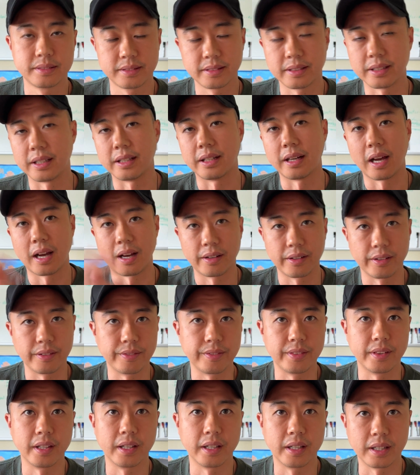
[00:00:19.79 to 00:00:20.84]
and out of
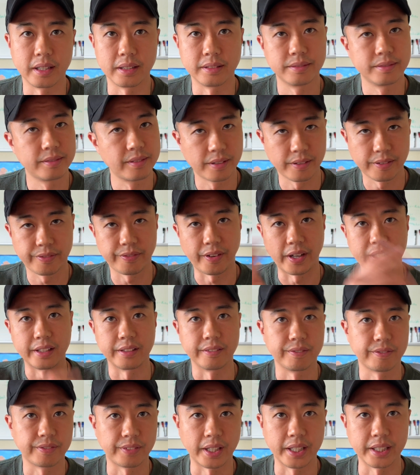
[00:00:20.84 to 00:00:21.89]
the fight and
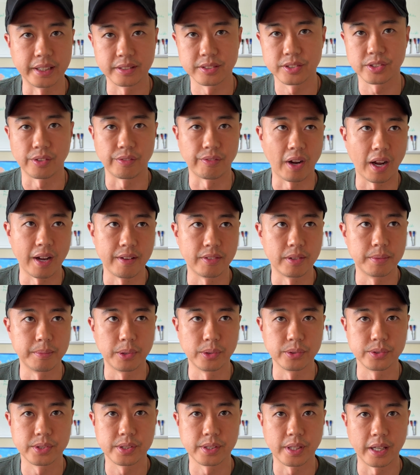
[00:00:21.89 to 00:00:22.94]
flight survival
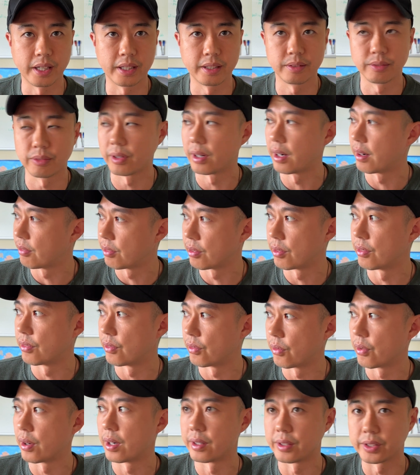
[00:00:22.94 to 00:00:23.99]
mode state
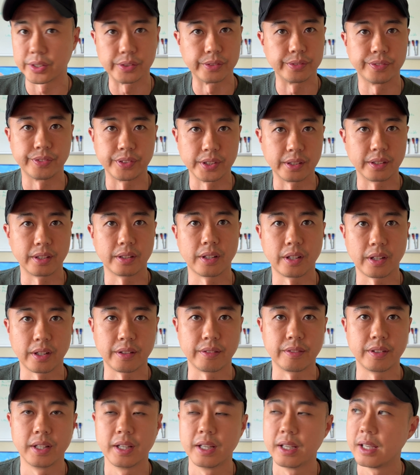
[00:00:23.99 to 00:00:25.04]
where you feel a lot
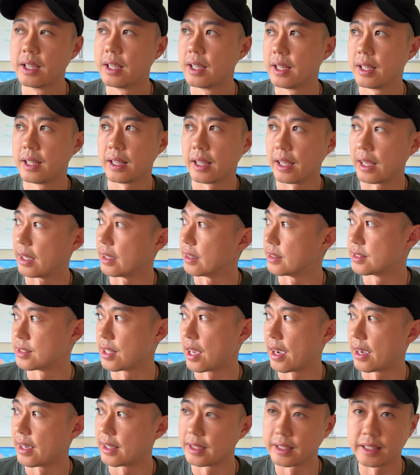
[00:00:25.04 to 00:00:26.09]
of
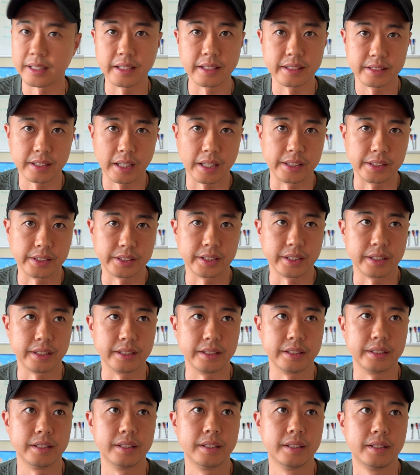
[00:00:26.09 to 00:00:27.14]
anxiety and
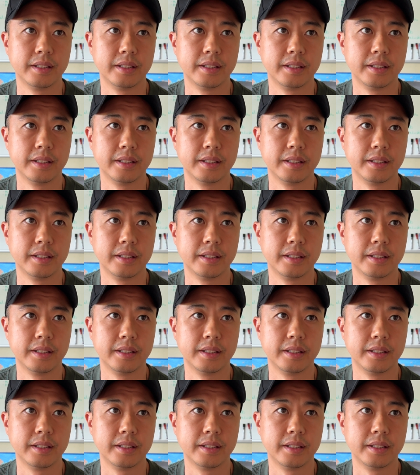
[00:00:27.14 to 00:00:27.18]
tension.